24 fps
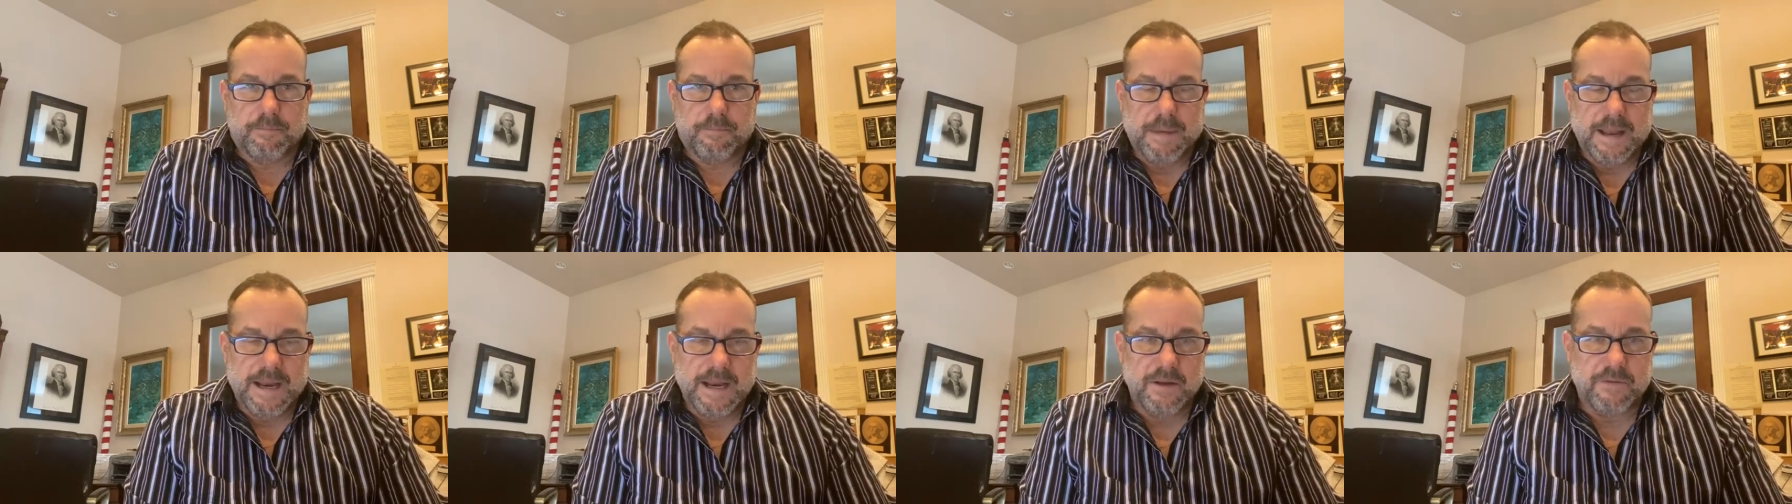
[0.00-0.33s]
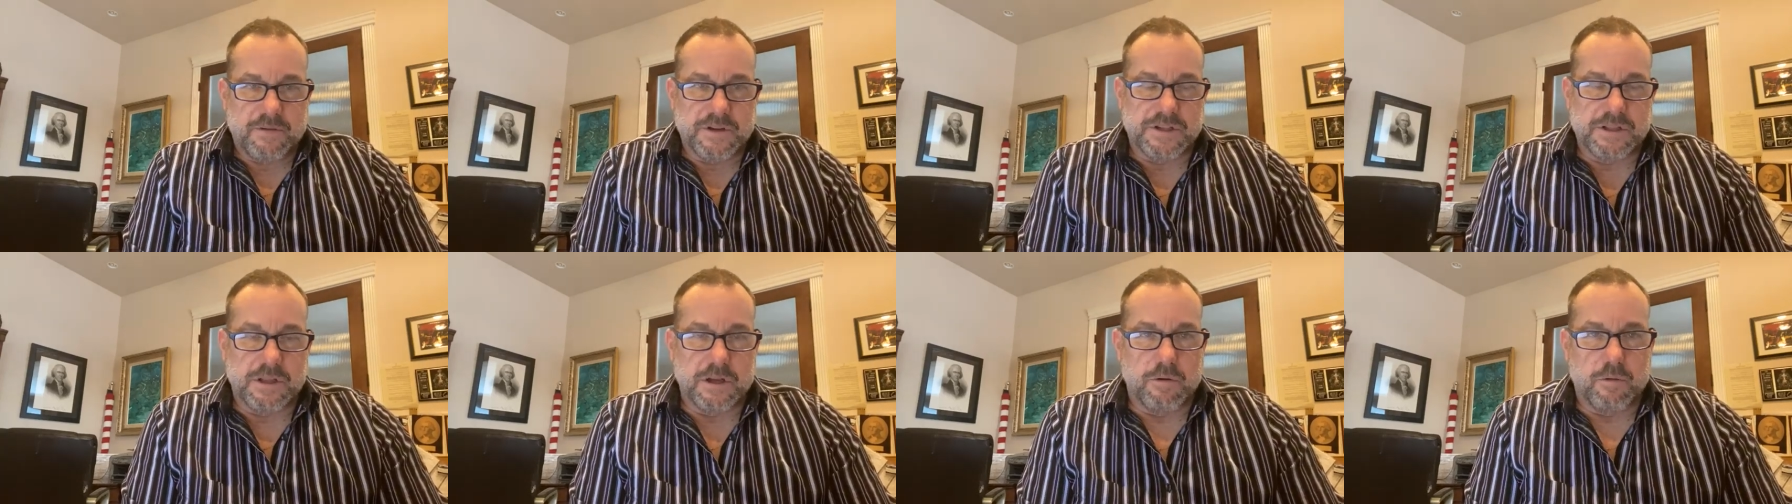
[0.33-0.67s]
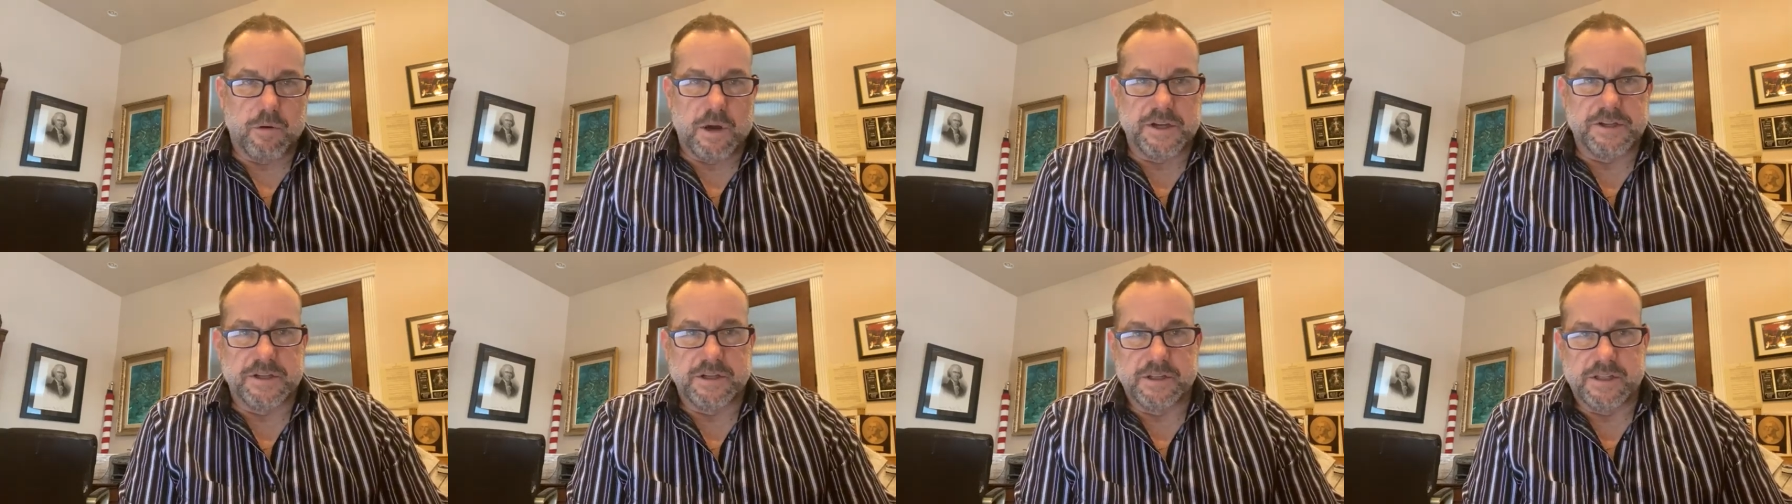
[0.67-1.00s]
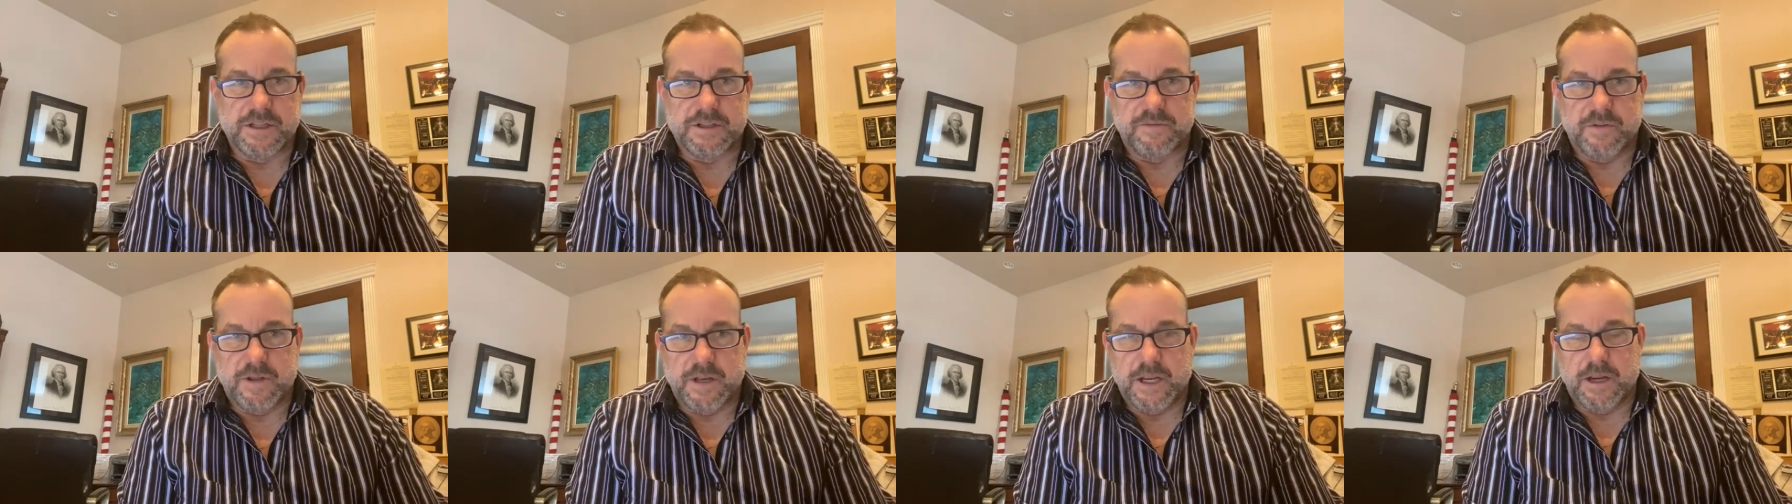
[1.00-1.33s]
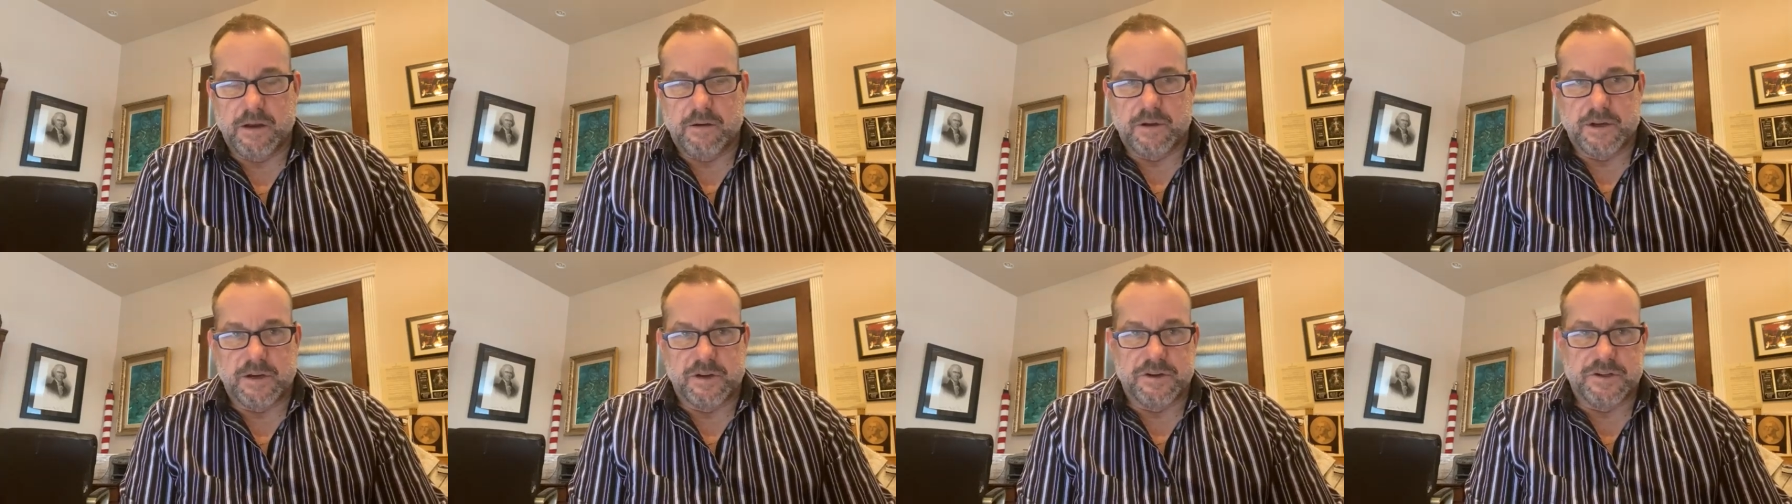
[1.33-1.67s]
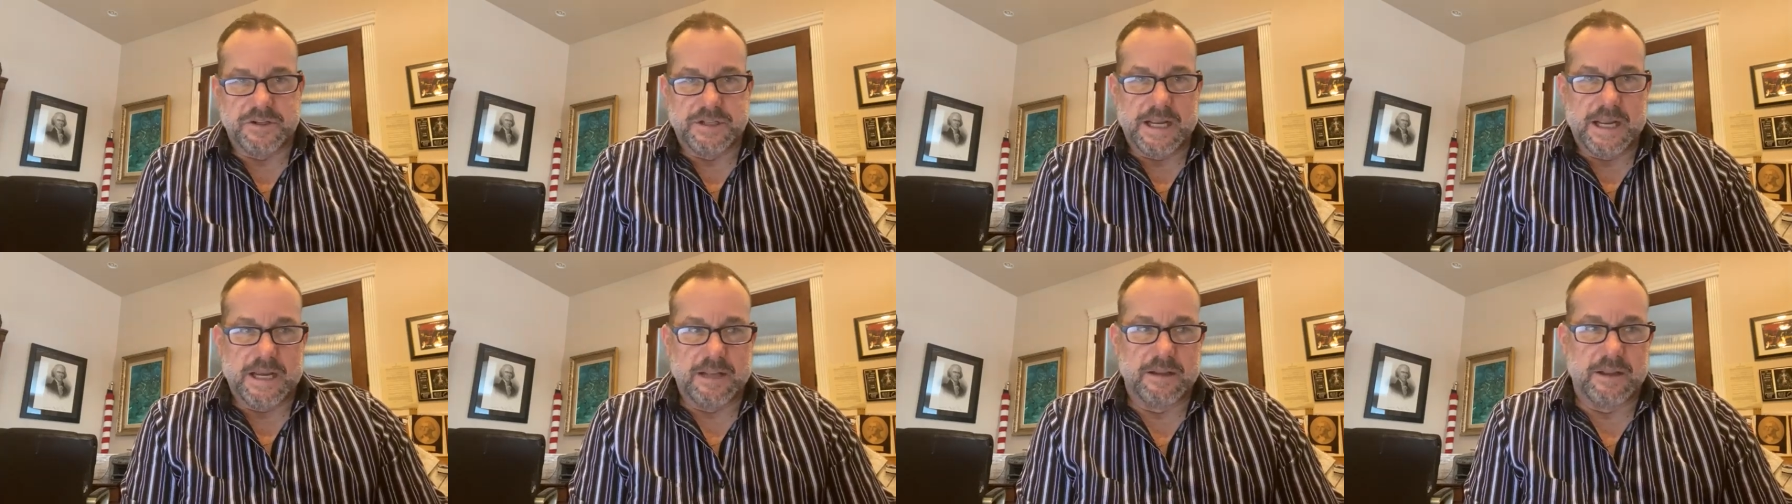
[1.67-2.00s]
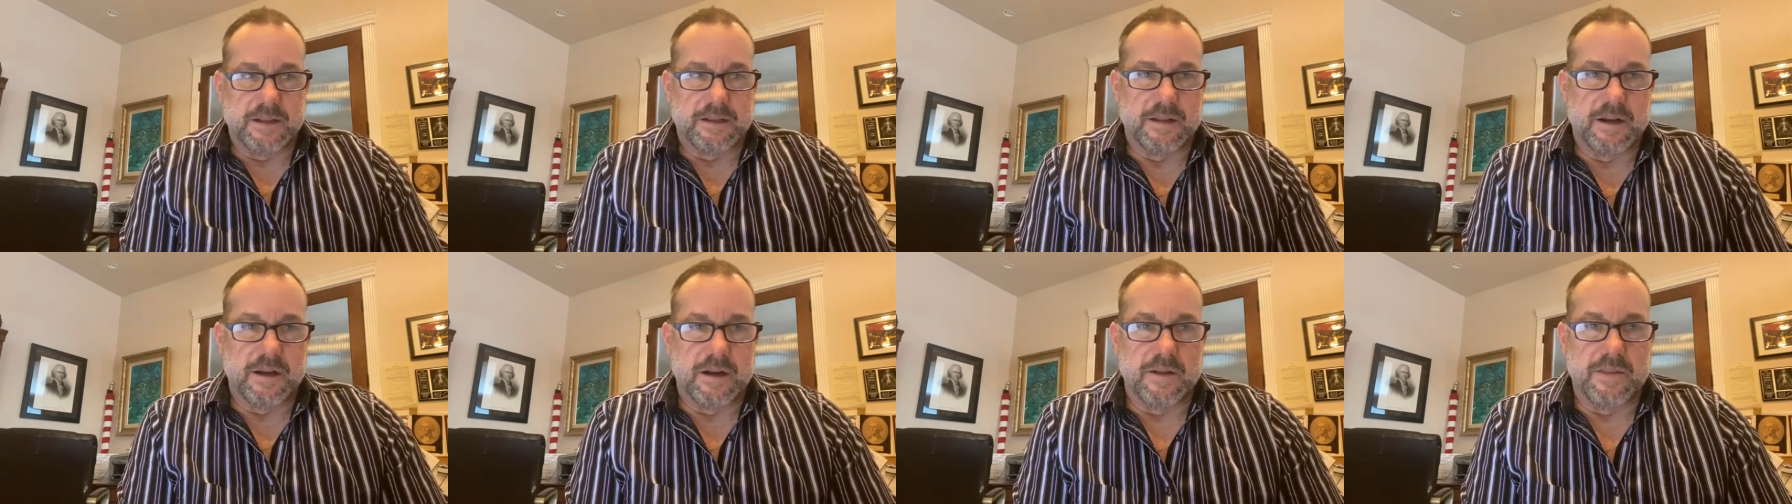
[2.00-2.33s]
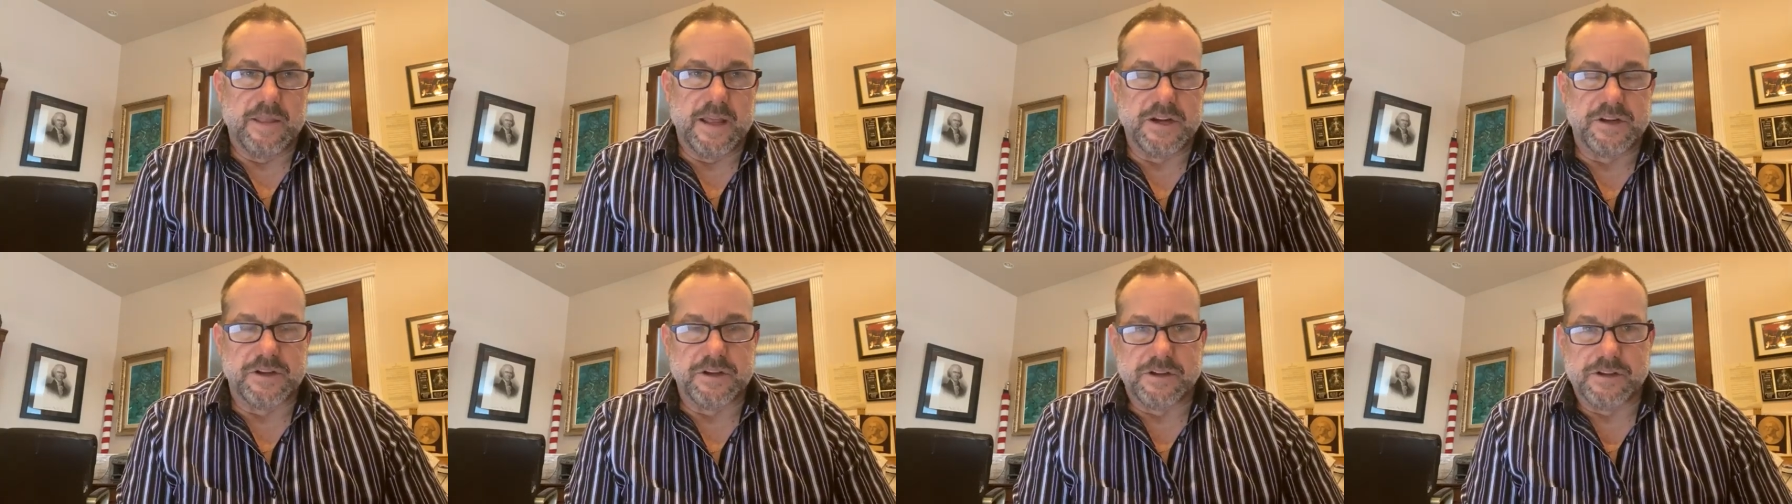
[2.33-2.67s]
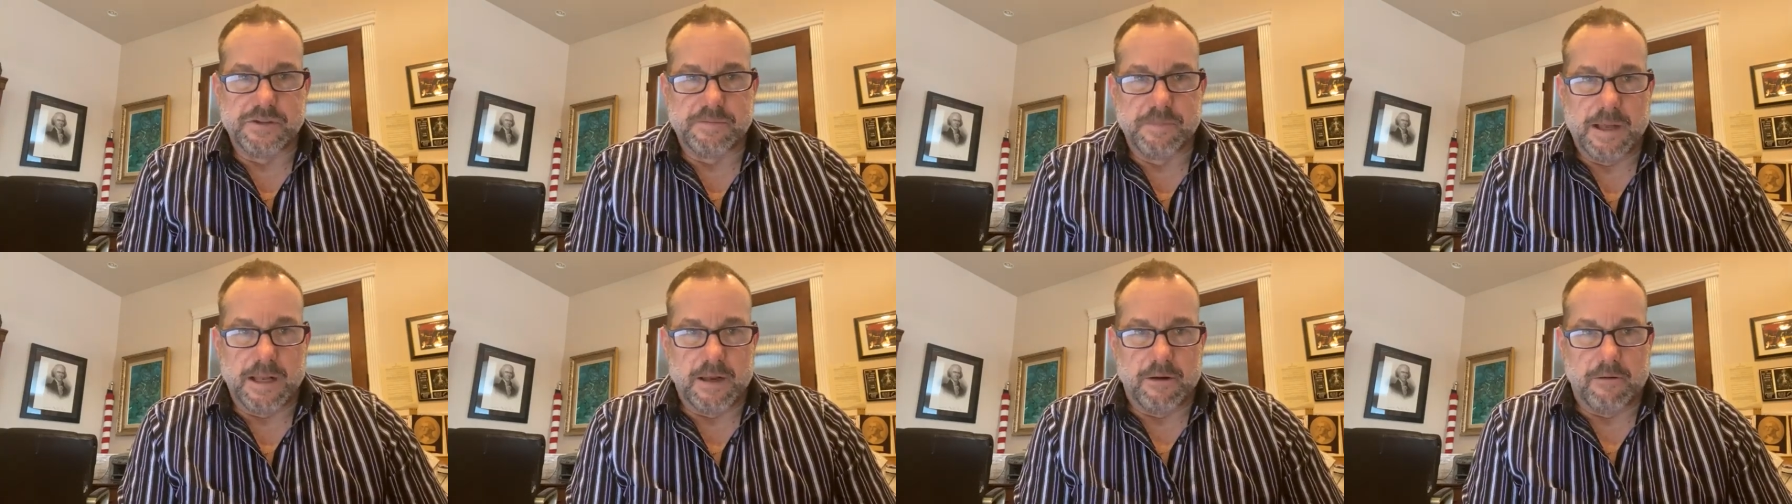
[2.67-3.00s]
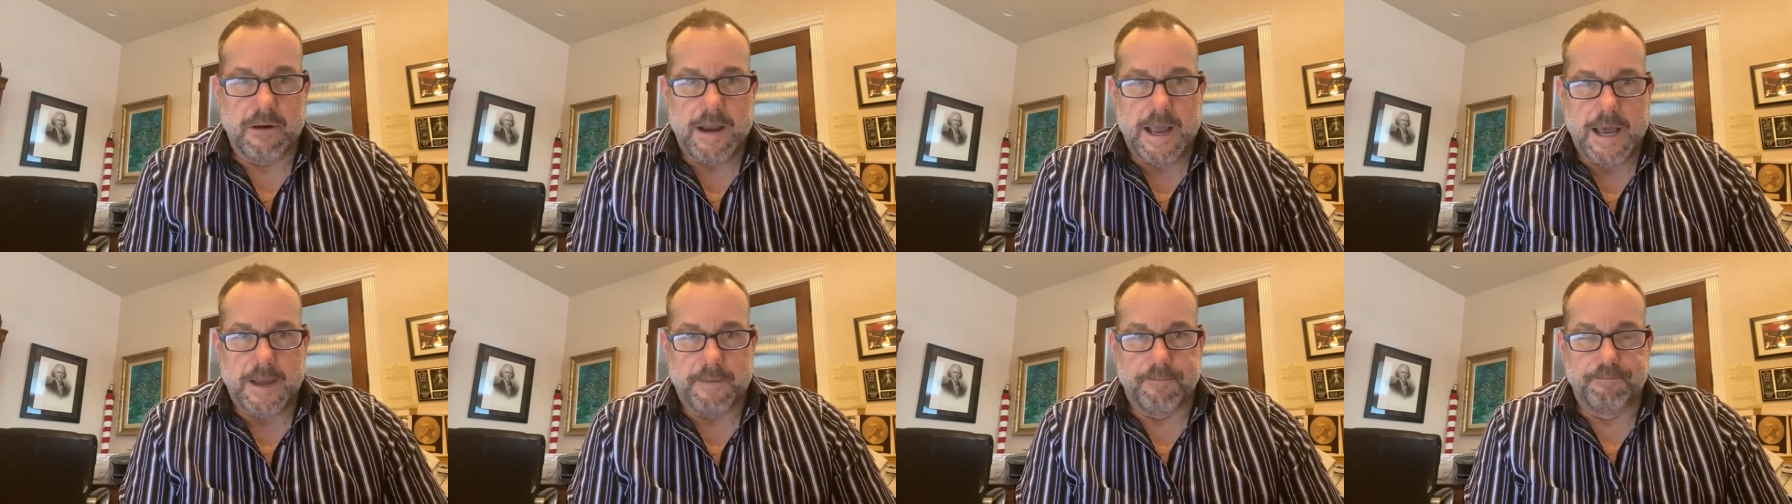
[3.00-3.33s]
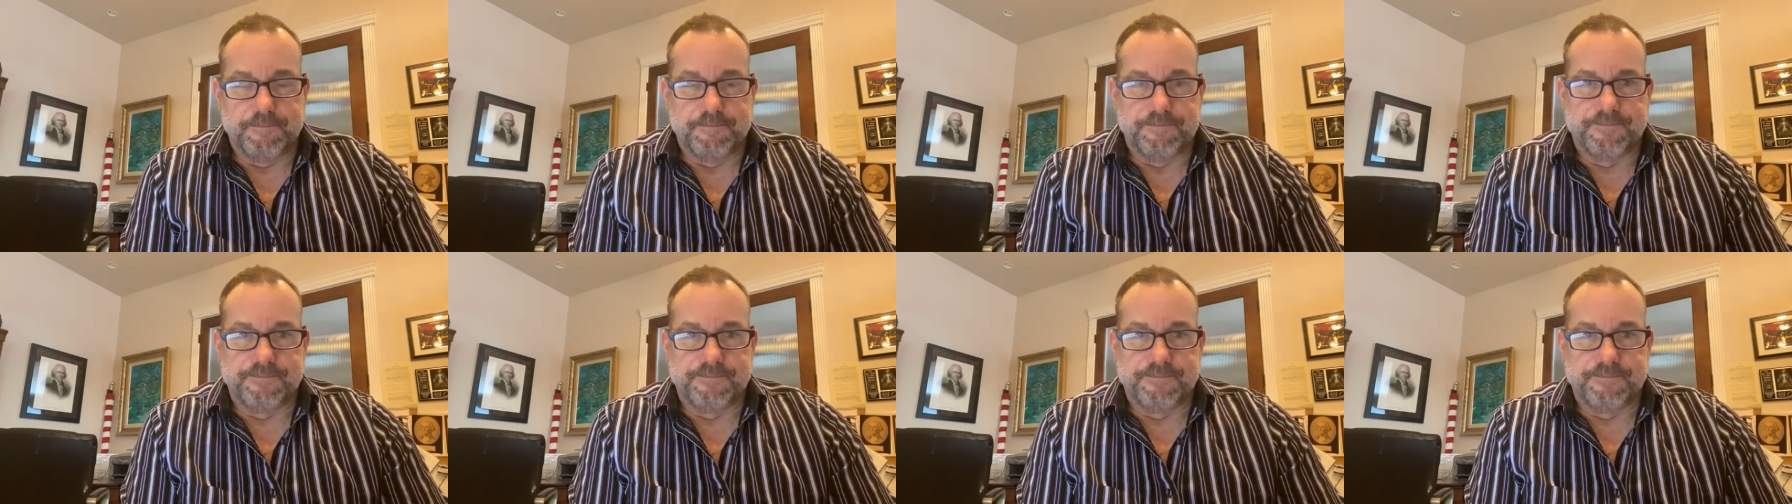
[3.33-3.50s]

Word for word: many of us that are watching this video understand that they they should smell a rat